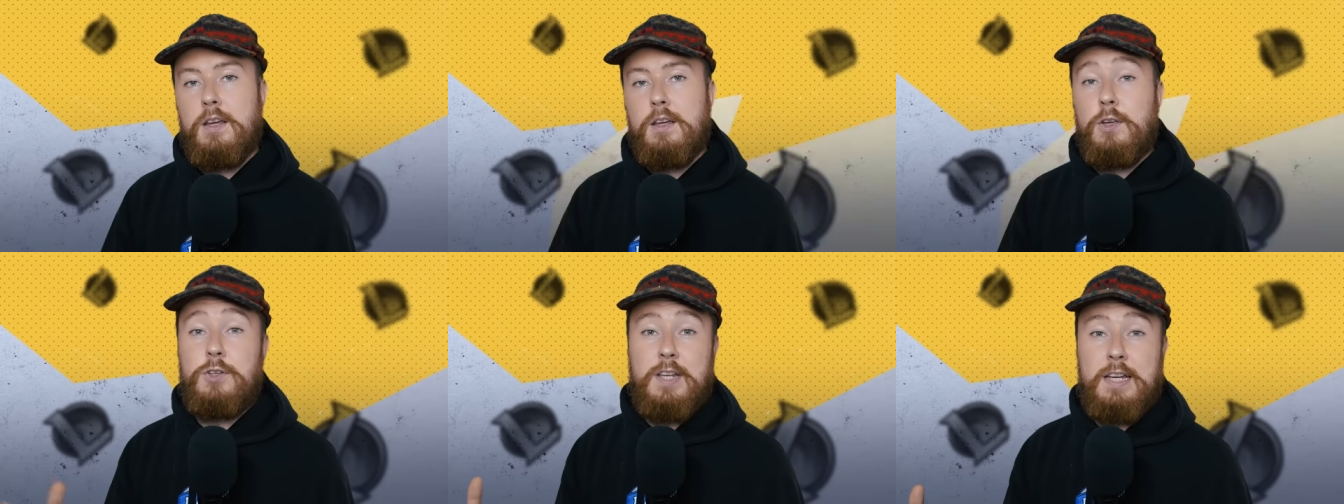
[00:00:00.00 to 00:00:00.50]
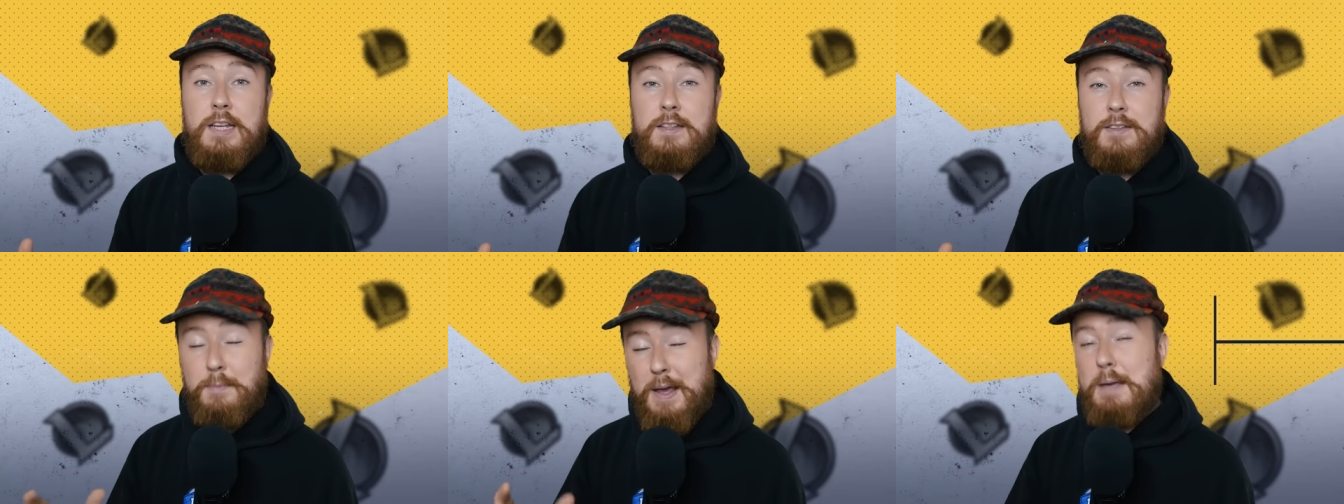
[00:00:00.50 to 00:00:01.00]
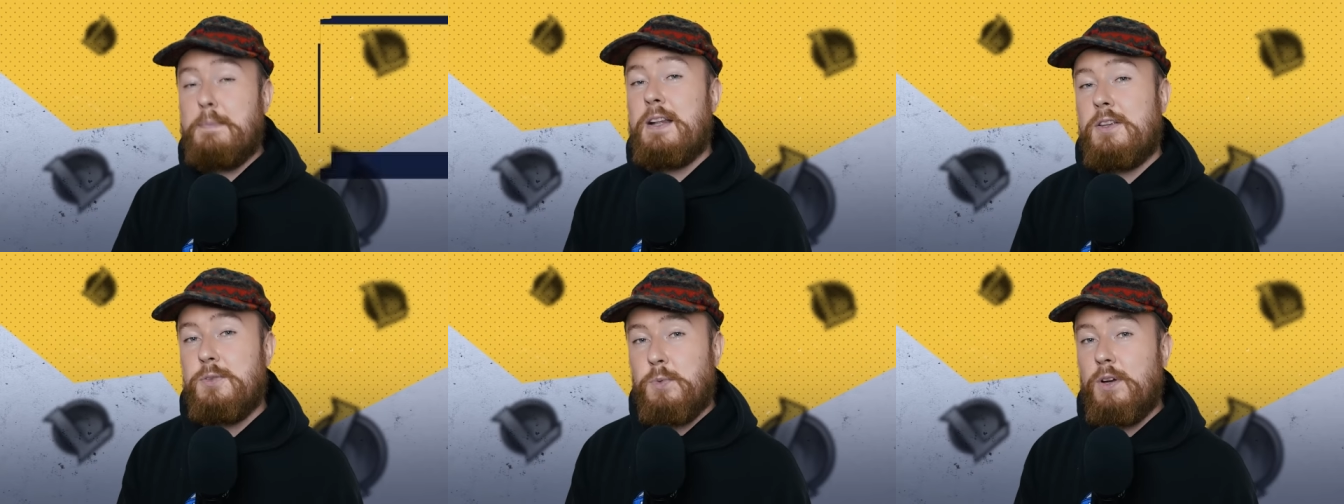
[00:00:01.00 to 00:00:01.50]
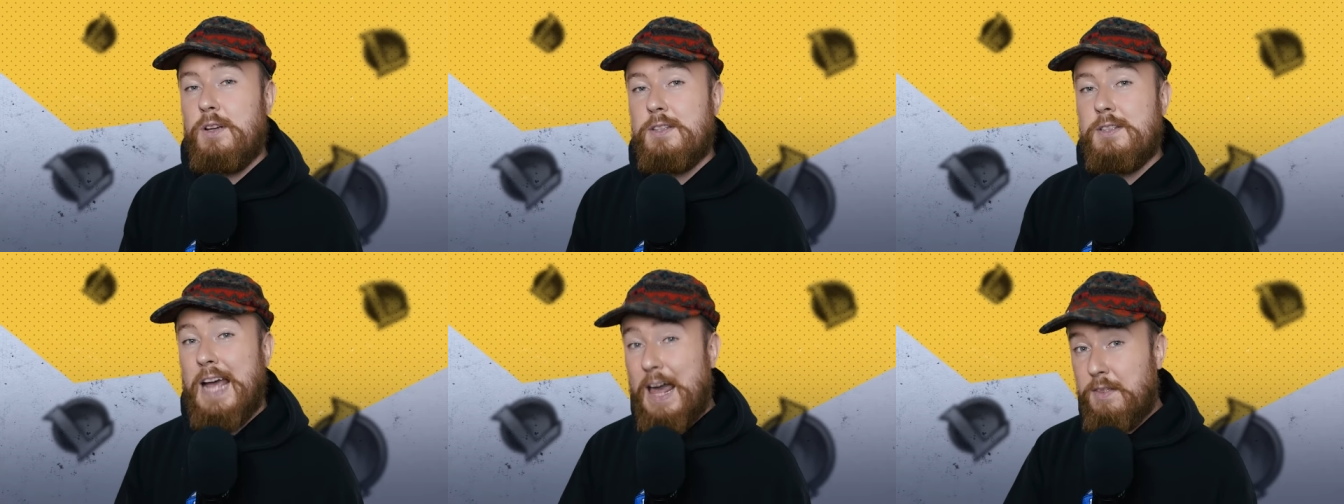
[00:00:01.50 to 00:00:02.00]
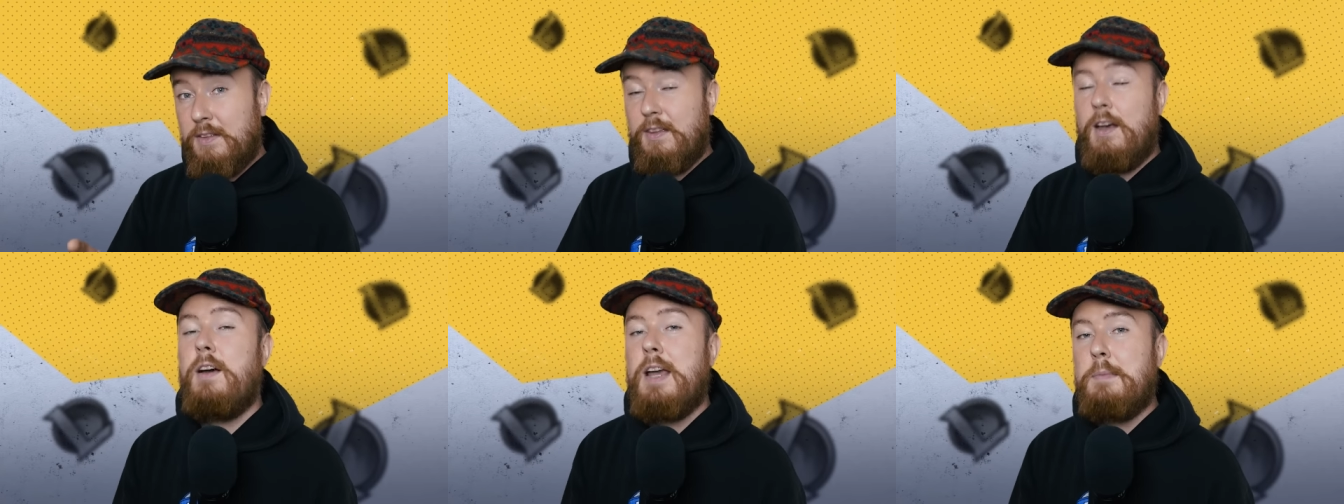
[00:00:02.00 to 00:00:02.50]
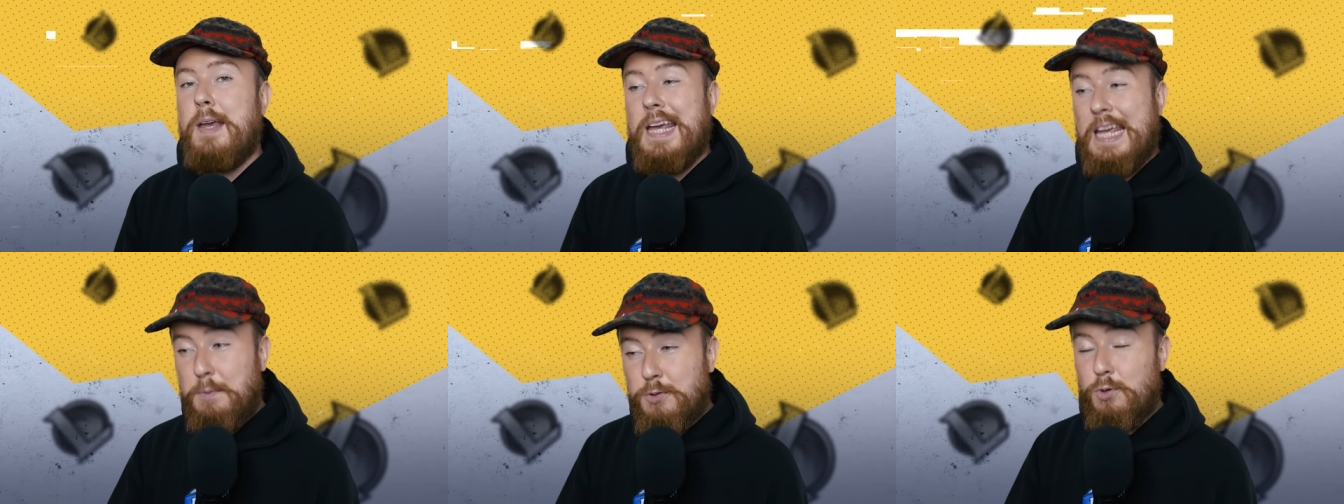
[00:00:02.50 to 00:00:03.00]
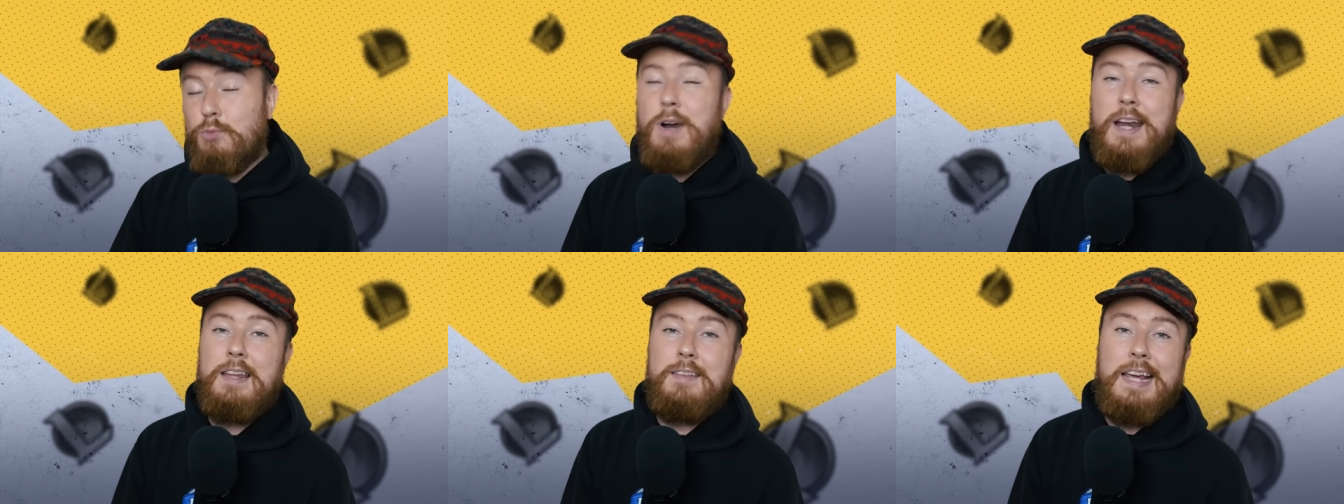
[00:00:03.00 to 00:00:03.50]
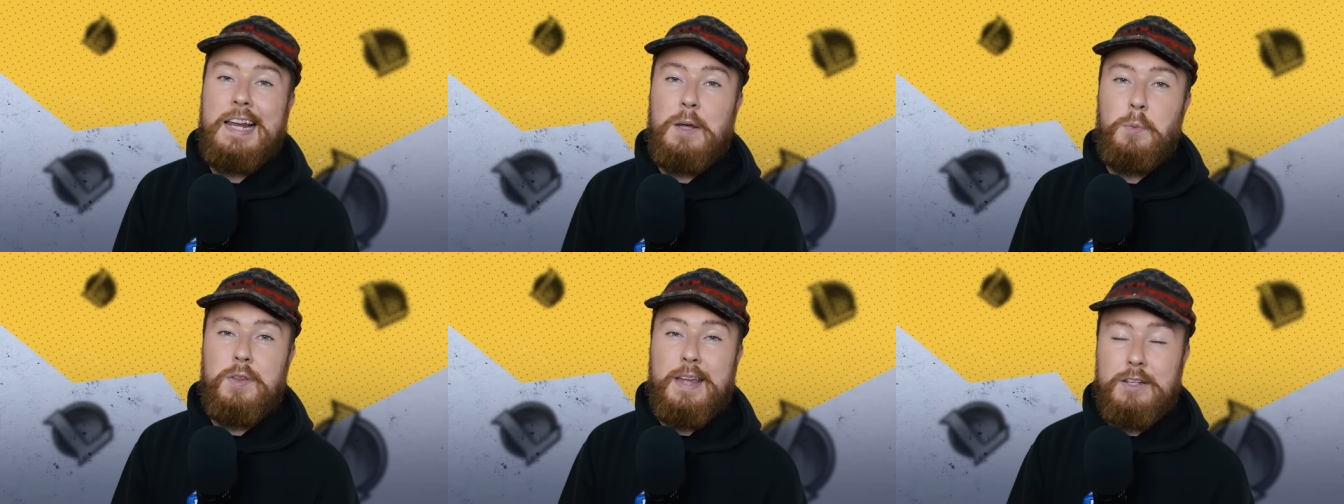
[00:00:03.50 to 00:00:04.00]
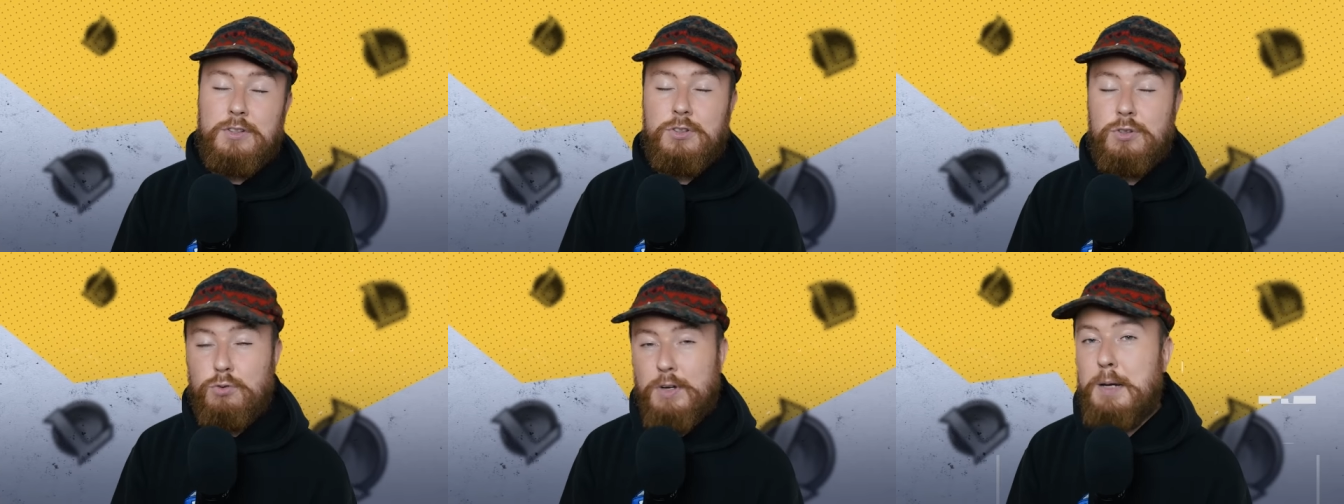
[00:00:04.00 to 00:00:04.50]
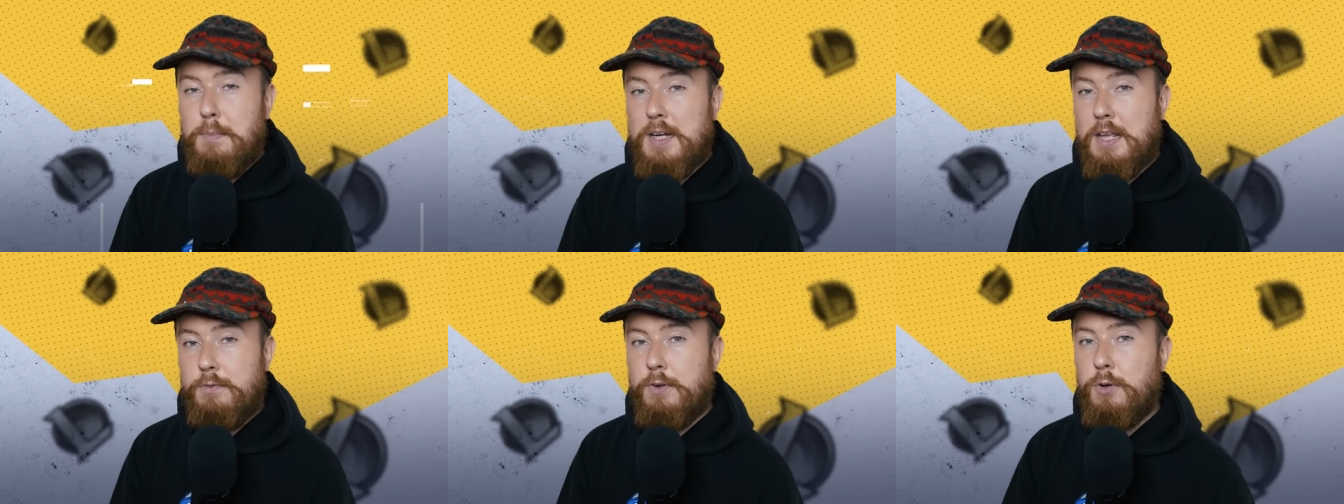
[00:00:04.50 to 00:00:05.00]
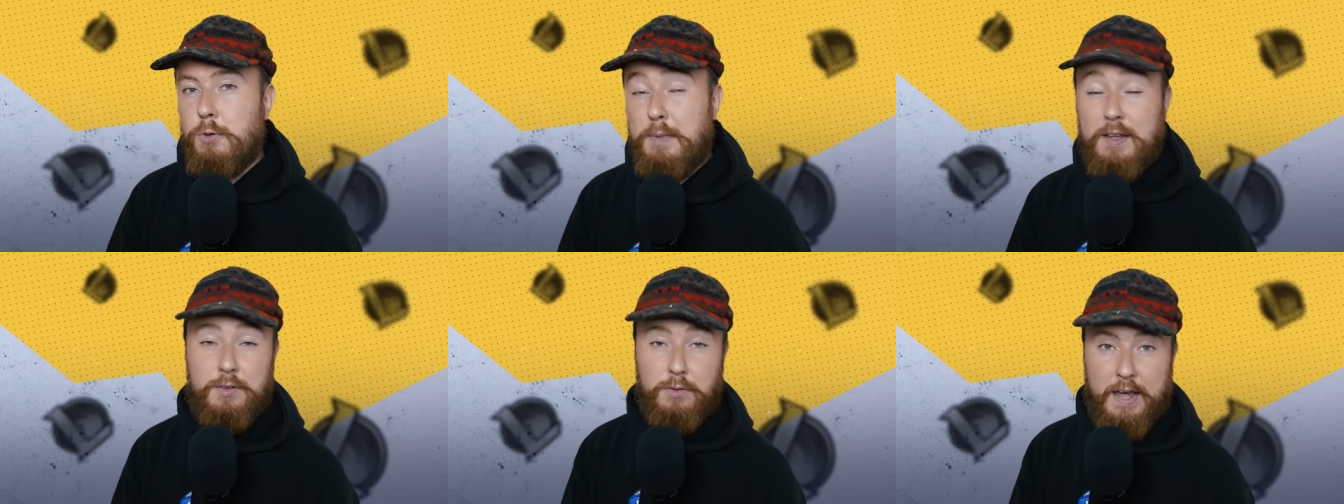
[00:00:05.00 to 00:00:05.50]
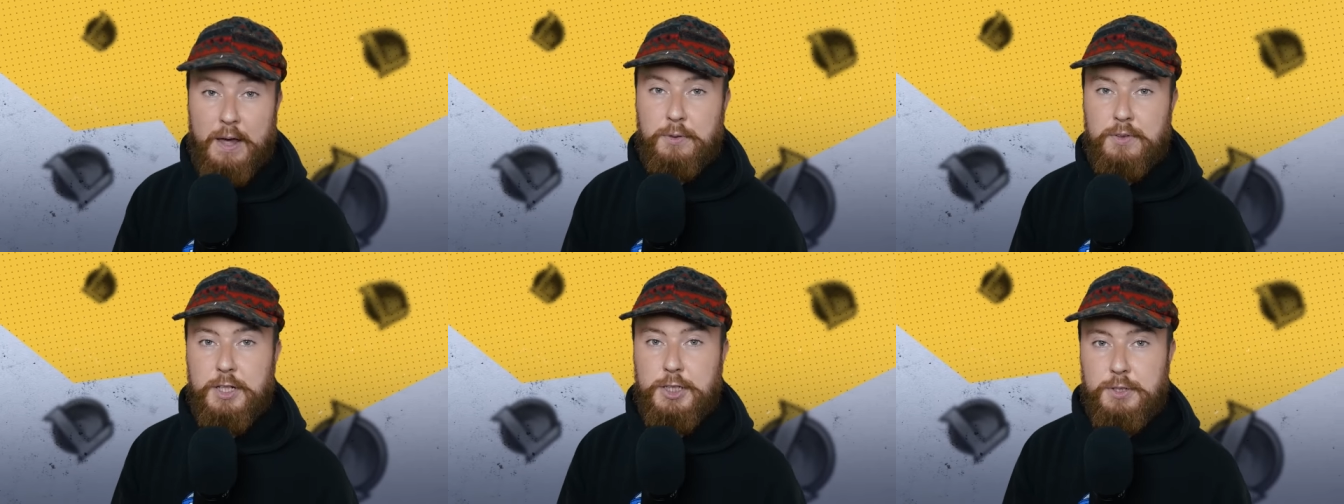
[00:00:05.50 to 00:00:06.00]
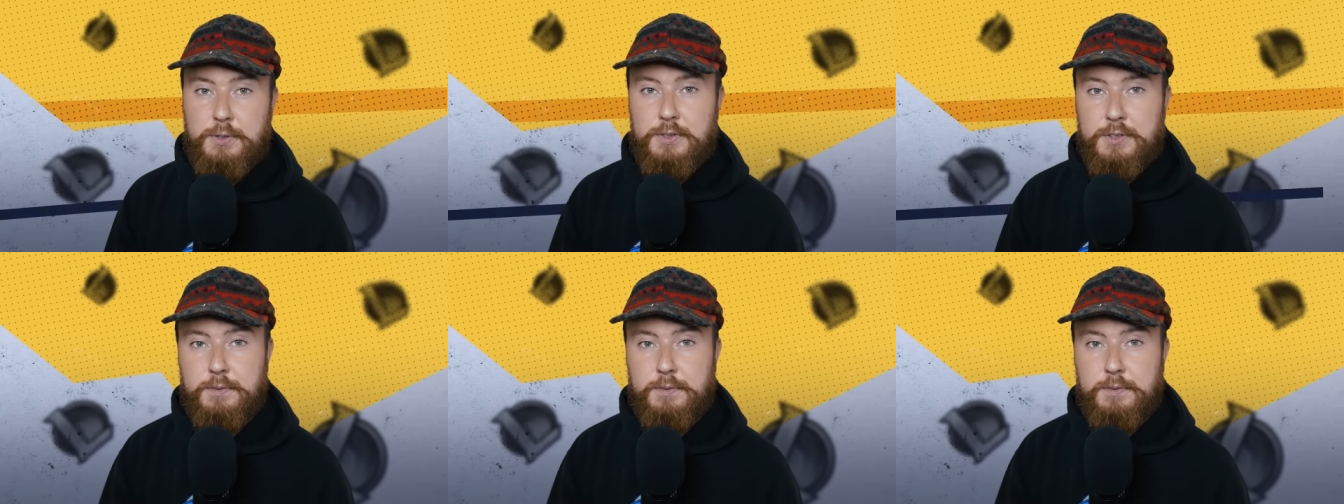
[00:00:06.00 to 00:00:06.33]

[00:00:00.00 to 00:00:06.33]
You see, to make matters worse, at the time, he was already dealing with extremely difficult mental health issues.